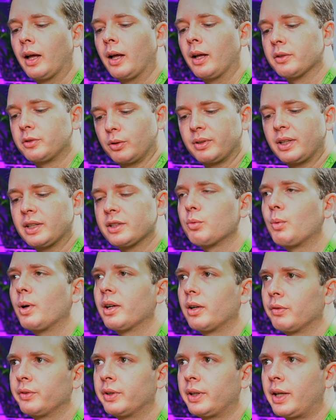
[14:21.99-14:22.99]
So that's one
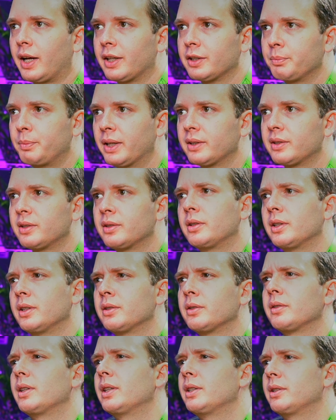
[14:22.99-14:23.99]
of the aspects,
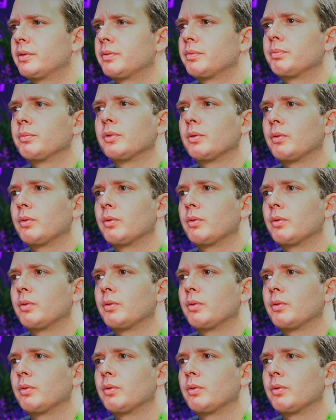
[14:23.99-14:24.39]
is